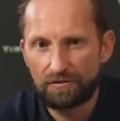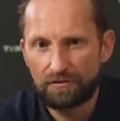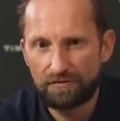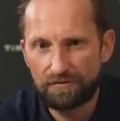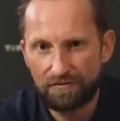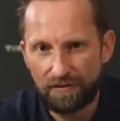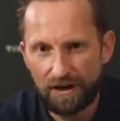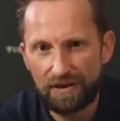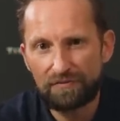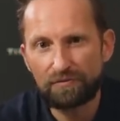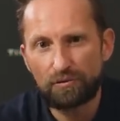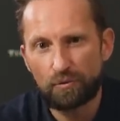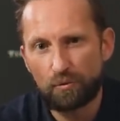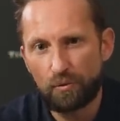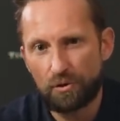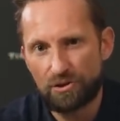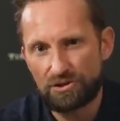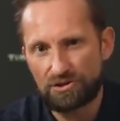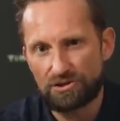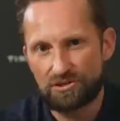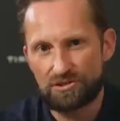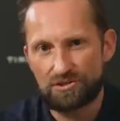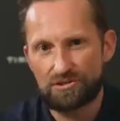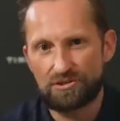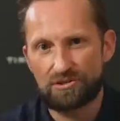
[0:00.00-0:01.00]
favourite
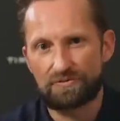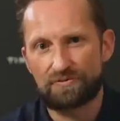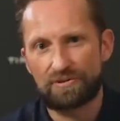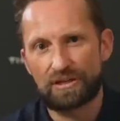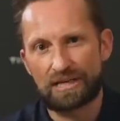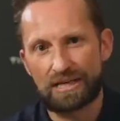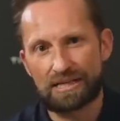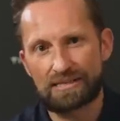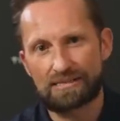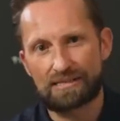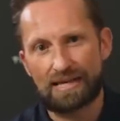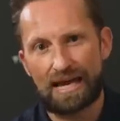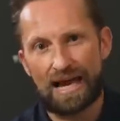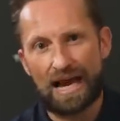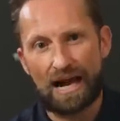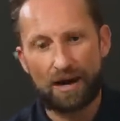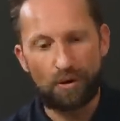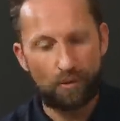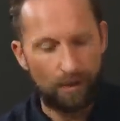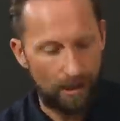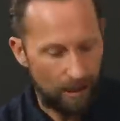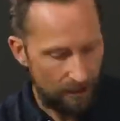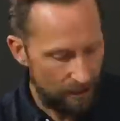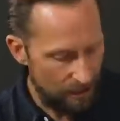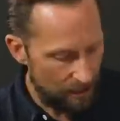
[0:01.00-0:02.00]
watches of the next
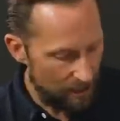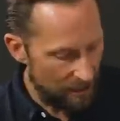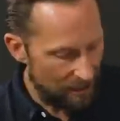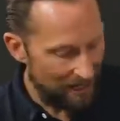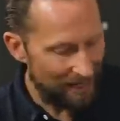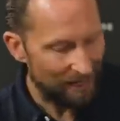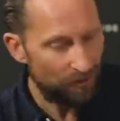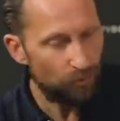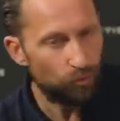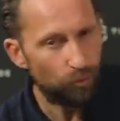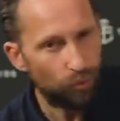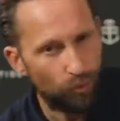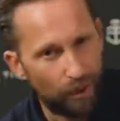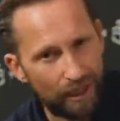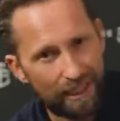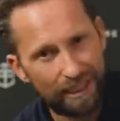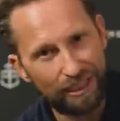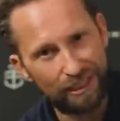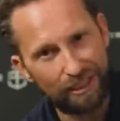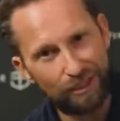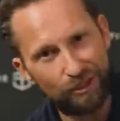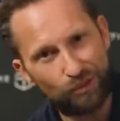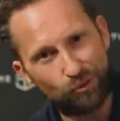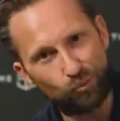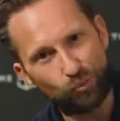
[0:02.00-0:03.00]
hour. And
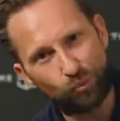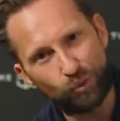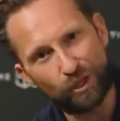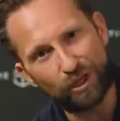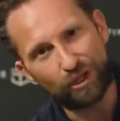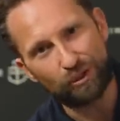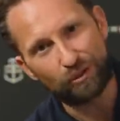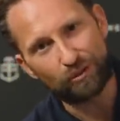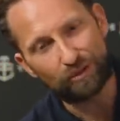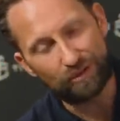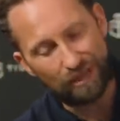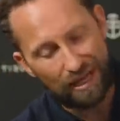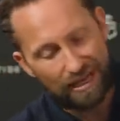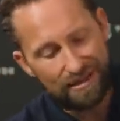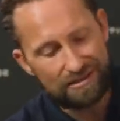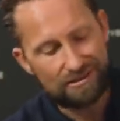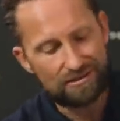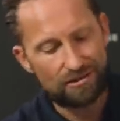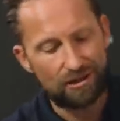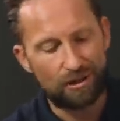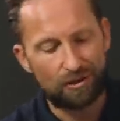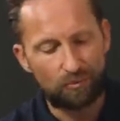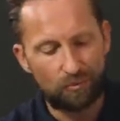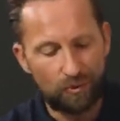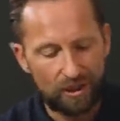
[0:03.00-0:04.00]
we will, last
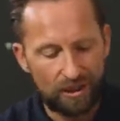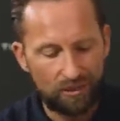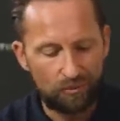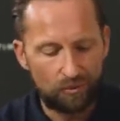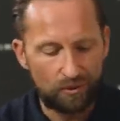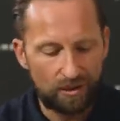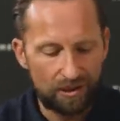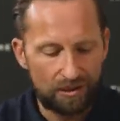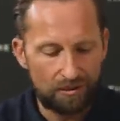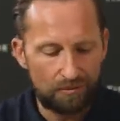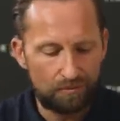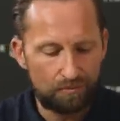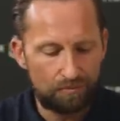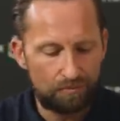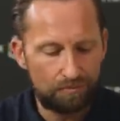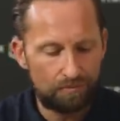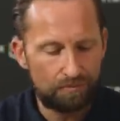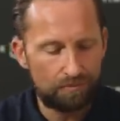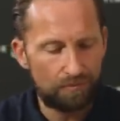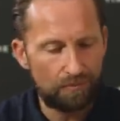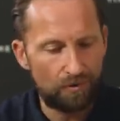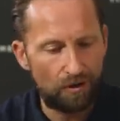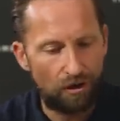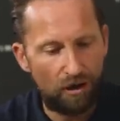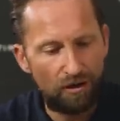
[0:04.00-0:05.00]
time we... we
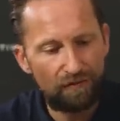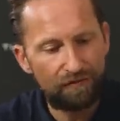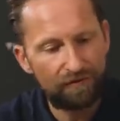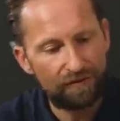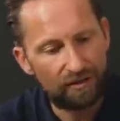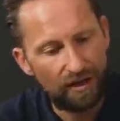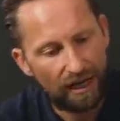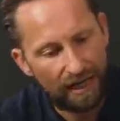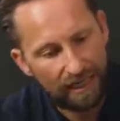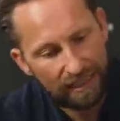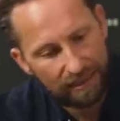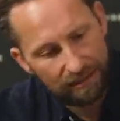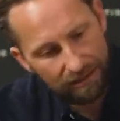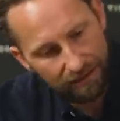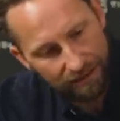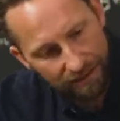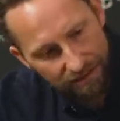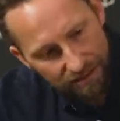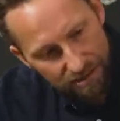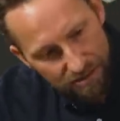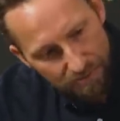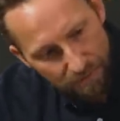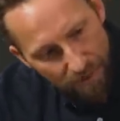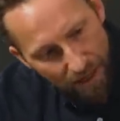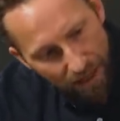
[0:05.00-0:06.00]
offered a collector's